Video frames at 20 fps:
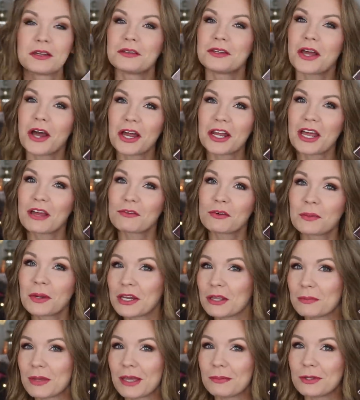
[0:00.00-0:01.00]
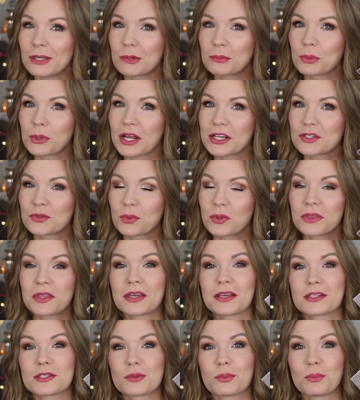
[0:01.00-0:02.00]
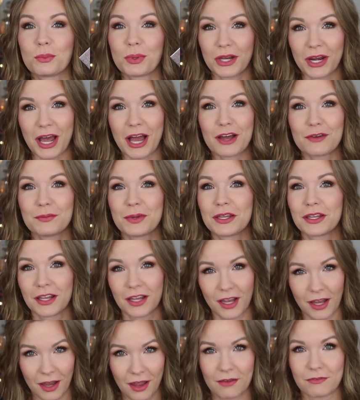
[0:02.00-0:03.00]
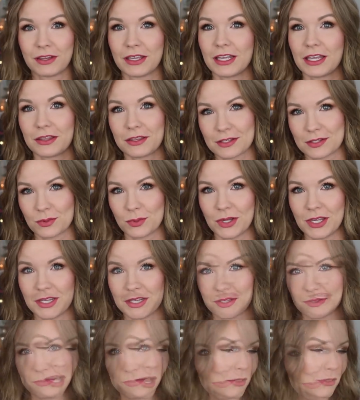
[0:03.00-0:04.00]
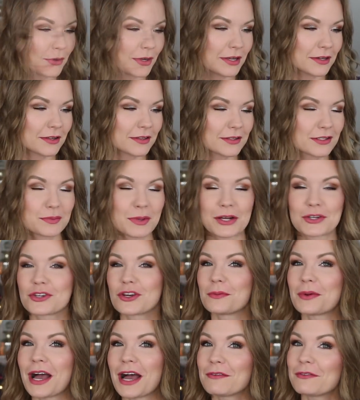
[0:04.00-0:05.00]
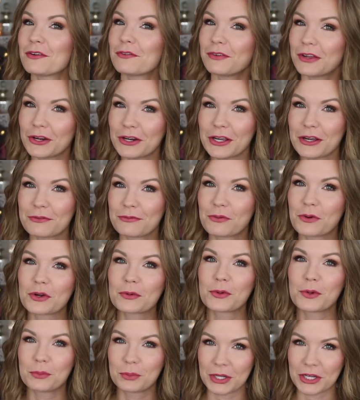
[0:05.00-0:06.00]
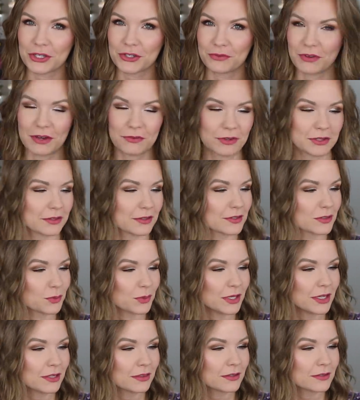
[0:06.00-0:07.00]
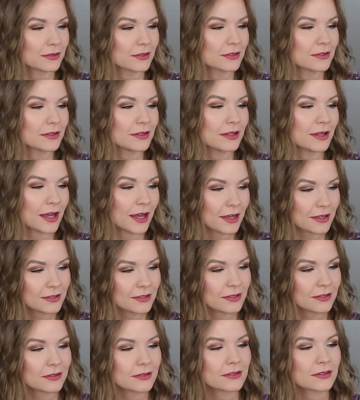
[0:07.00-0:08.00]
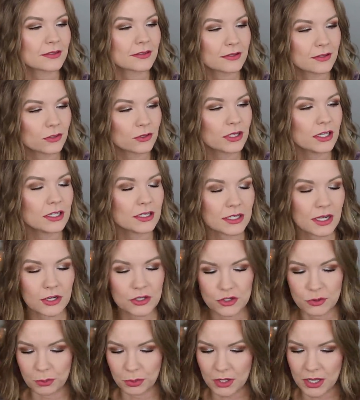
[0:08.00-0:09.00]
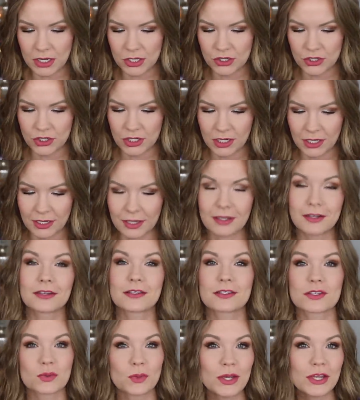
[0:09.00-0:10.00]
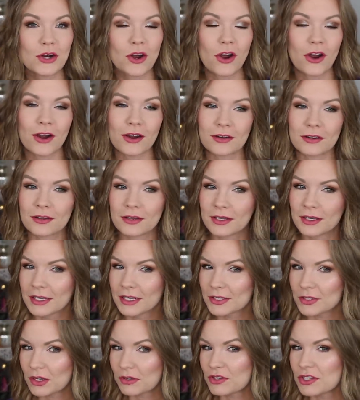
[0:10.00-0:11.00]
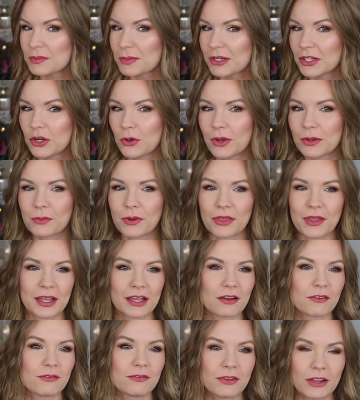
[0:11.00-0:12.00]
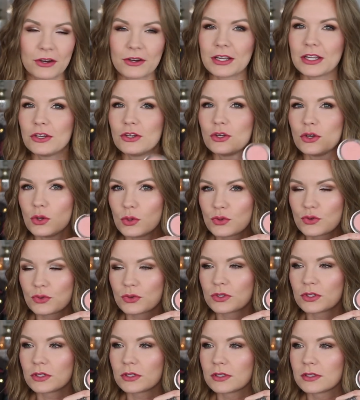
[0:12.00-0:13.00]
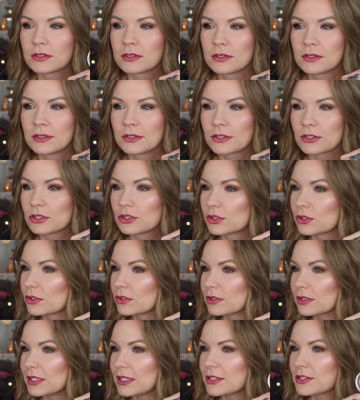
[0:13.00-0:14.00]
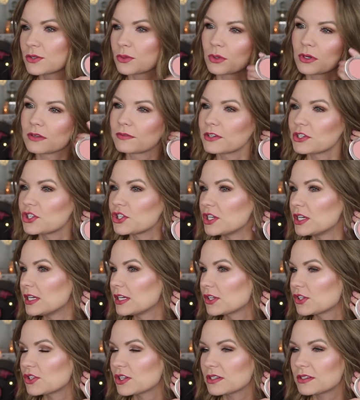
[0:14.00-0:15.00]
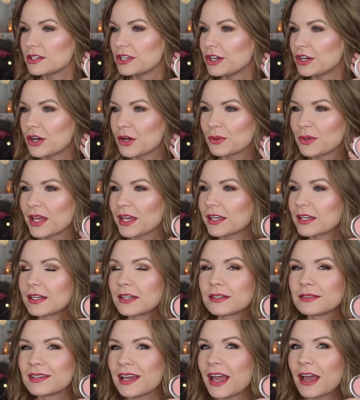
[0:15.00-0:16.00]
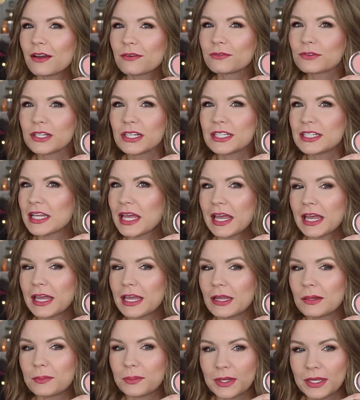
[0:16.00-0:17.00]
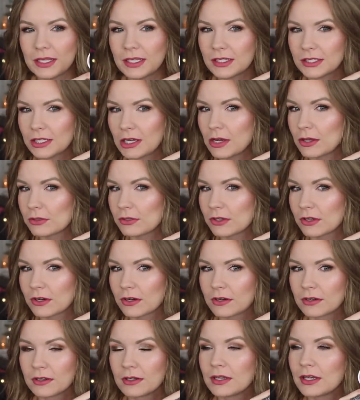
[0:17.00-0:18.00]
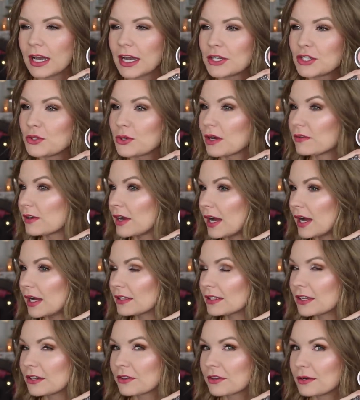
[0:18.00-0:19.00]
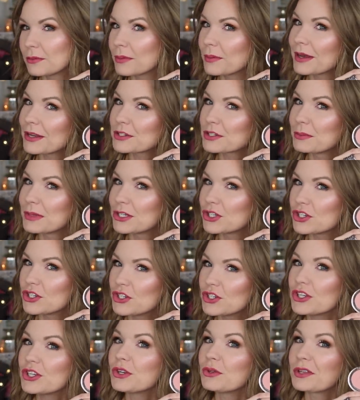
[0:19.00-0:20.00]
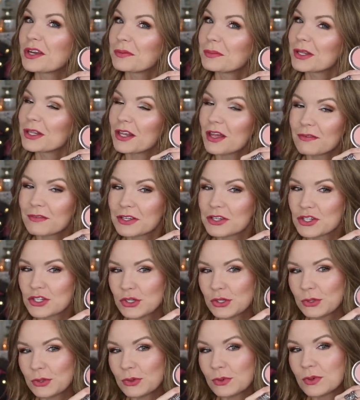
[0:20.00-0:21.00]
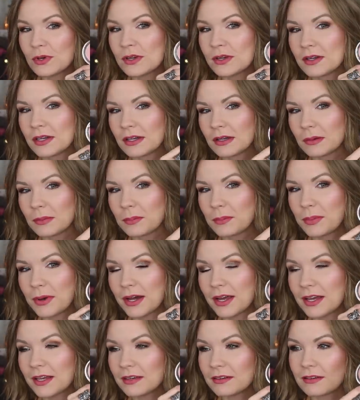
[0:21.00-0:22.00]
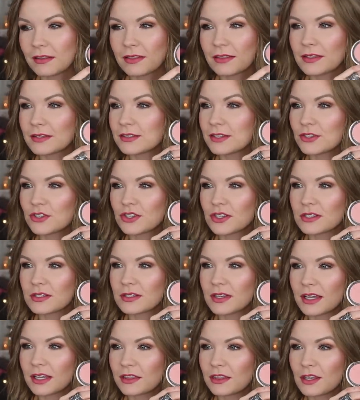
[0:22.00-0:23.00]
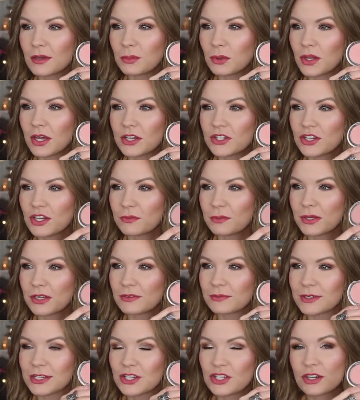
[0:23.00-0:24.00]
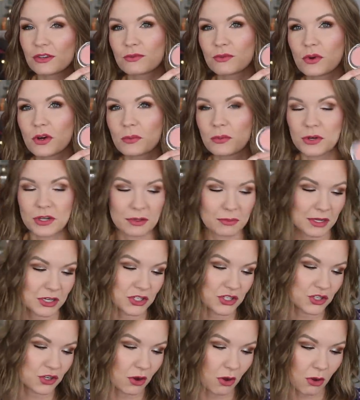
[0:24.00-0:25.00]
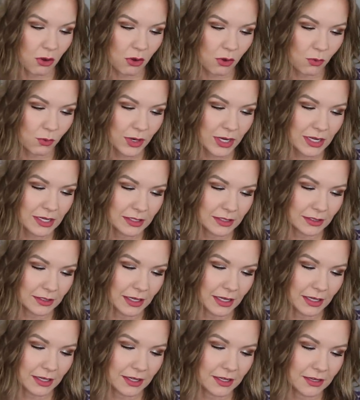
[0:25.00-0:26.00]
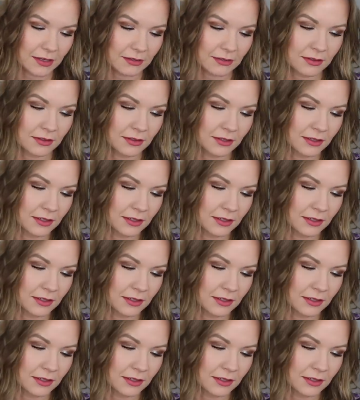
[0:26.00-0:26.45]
not everybody may be impressed with this, but I've been loving it this week. On the other end of the spectrum, I have a very affordable blush favorite this week. This is the Essence Silky Touch Blush in Sweetheart. So I've just been going with like a very neutral, girly sort of a cheek, just, you know, like a everyday pink color. I do have a highlighter that I'm about to mention to you that I've been loving too, but this is just like the blush I've been reaching for pretty much all week. And